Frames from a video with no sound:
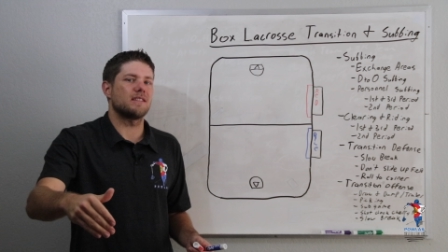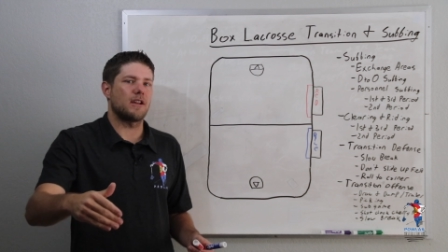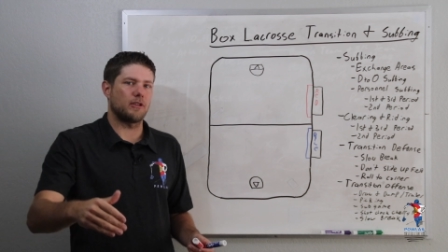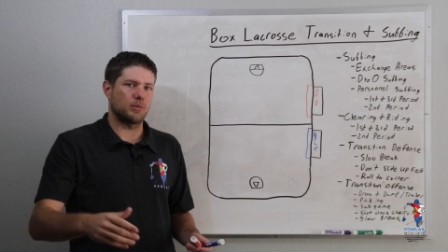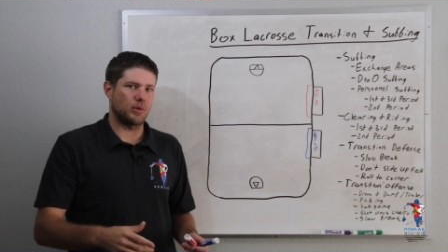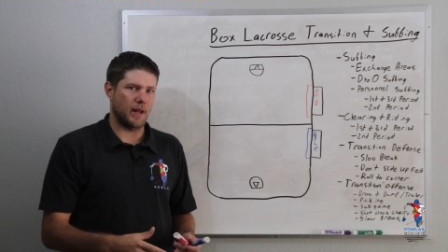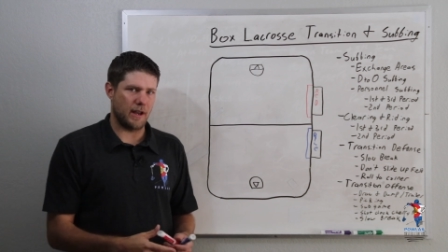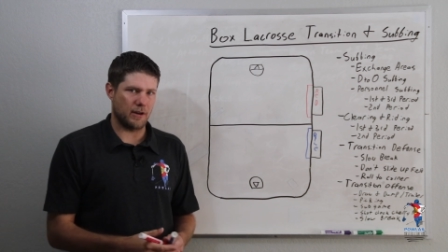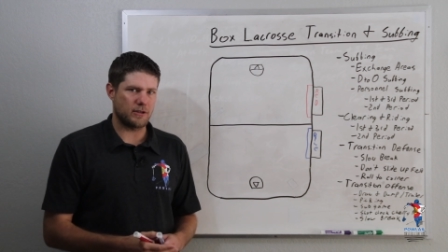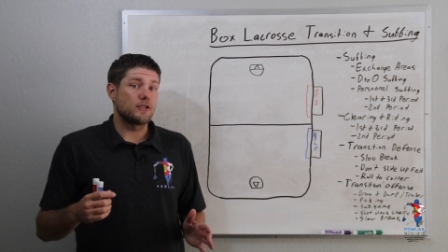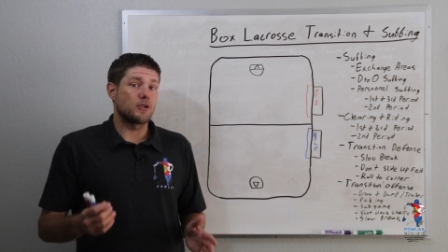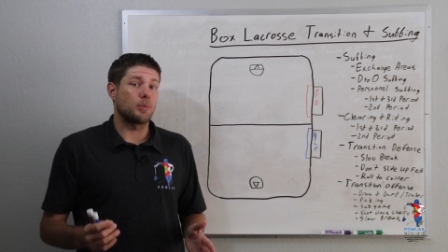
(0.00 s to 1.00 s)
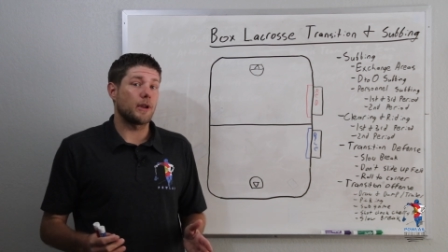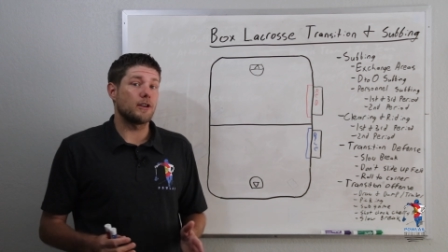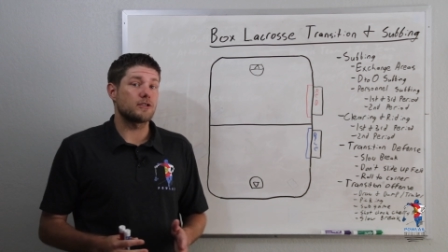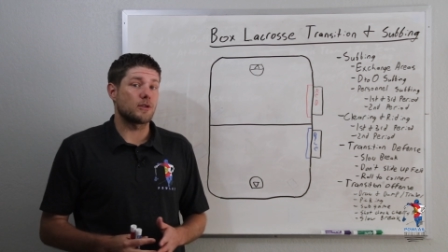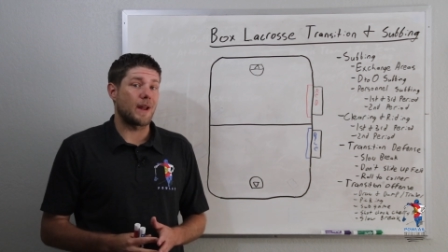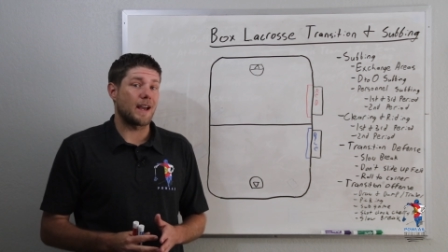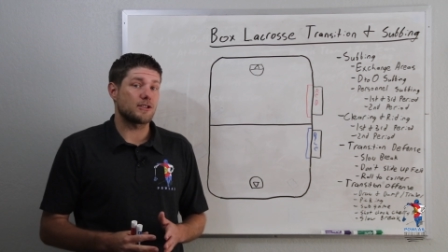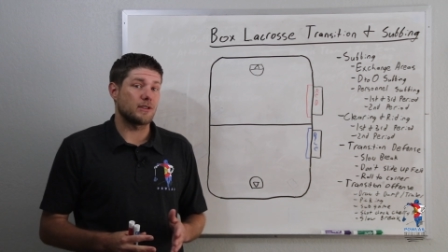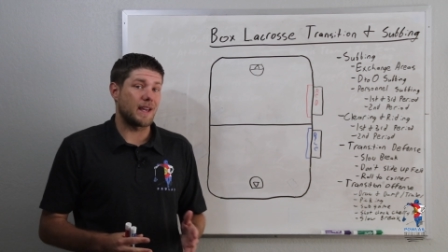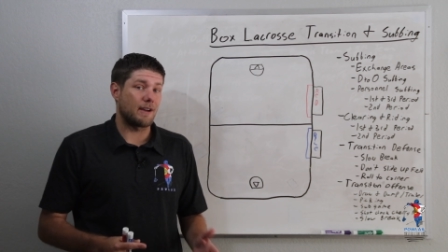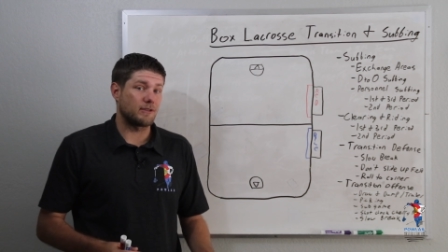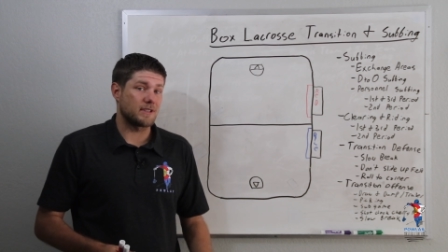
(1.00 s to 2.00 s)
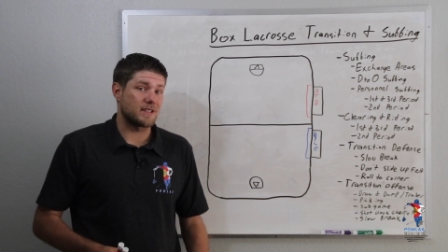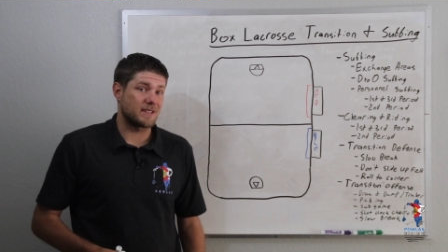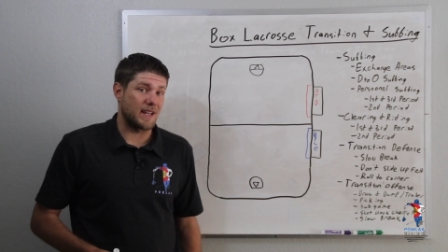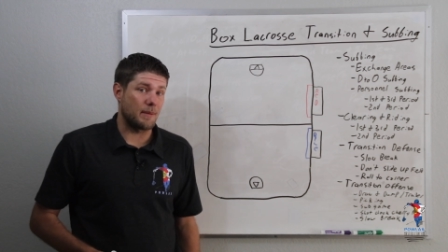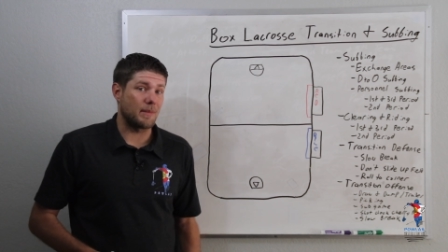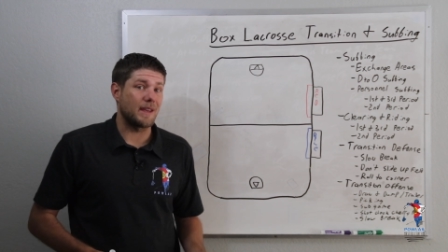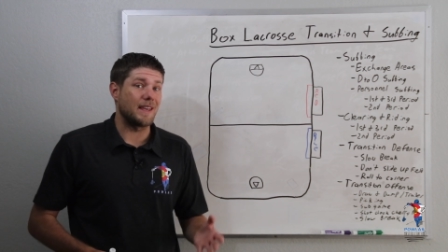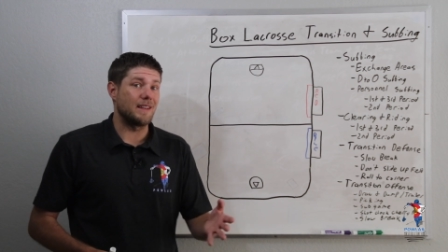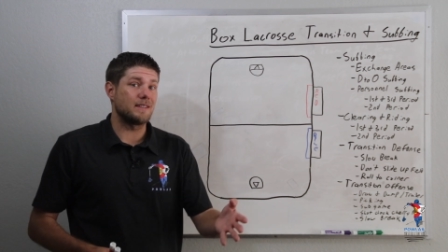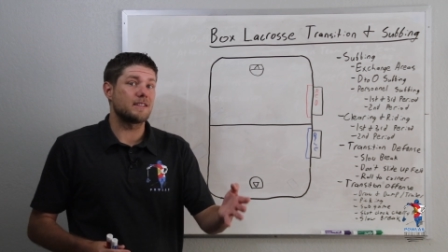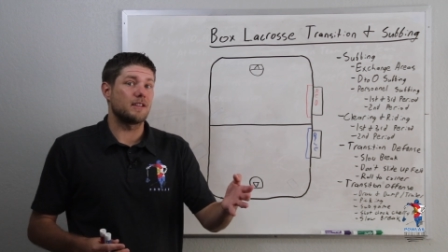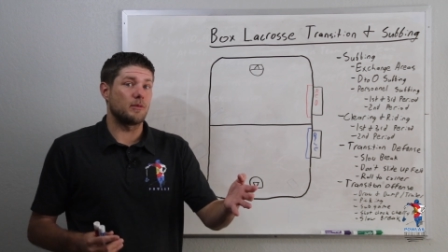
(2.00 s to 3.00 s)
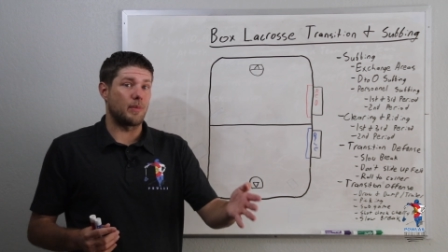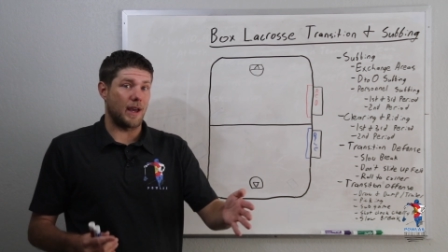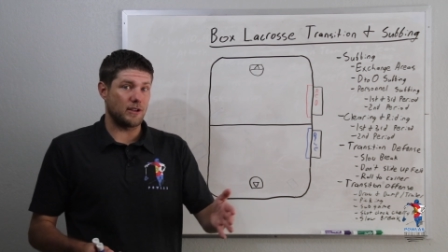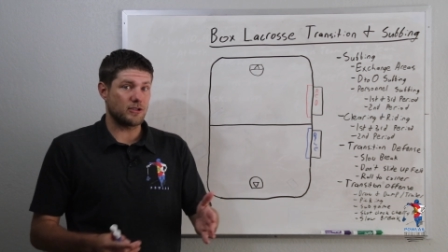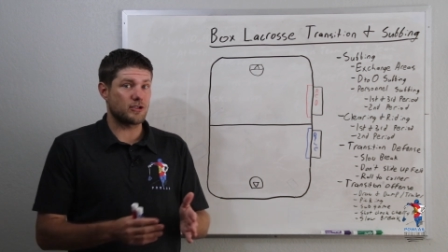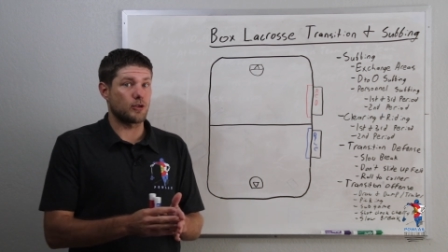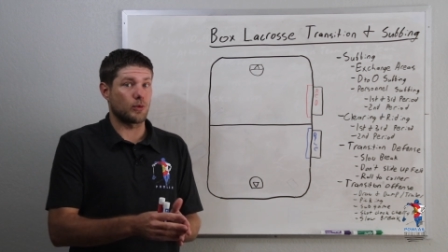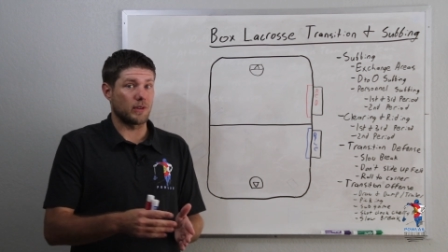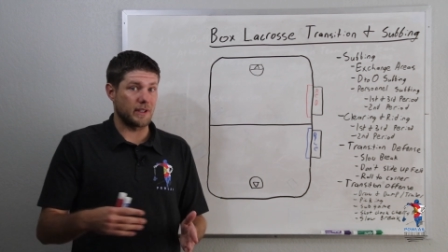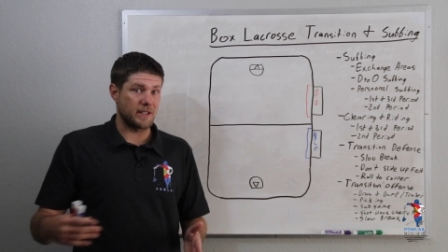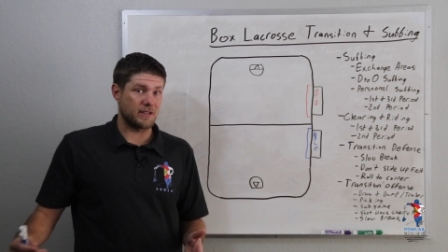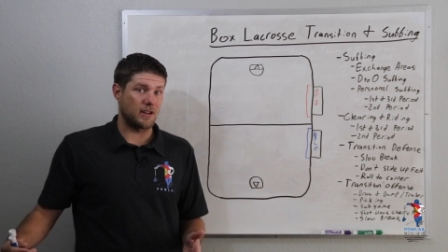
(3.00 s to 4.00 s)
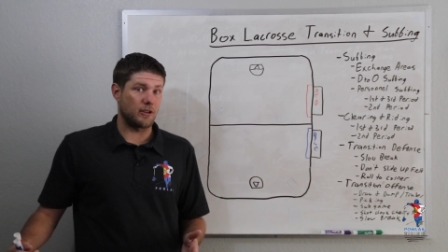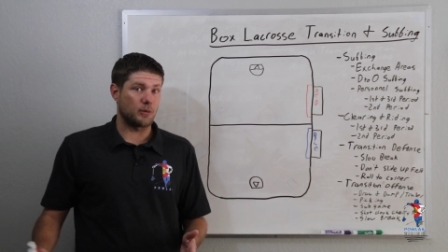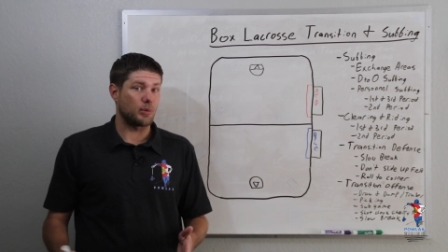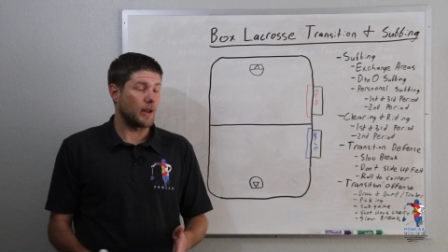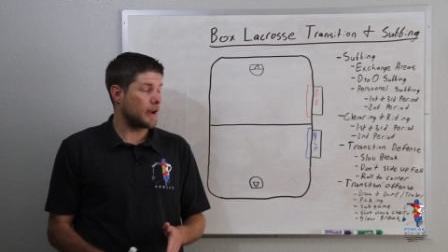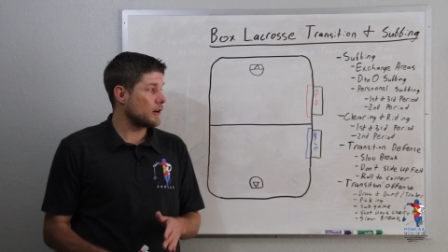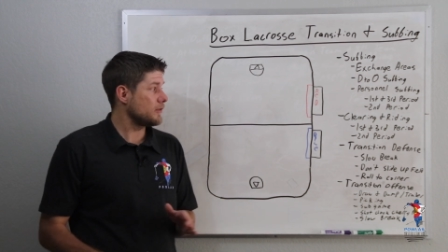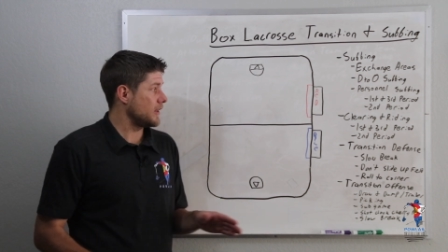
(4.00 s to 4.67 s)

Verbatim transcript: another player. So players don't actually have to step into the bench to release another player.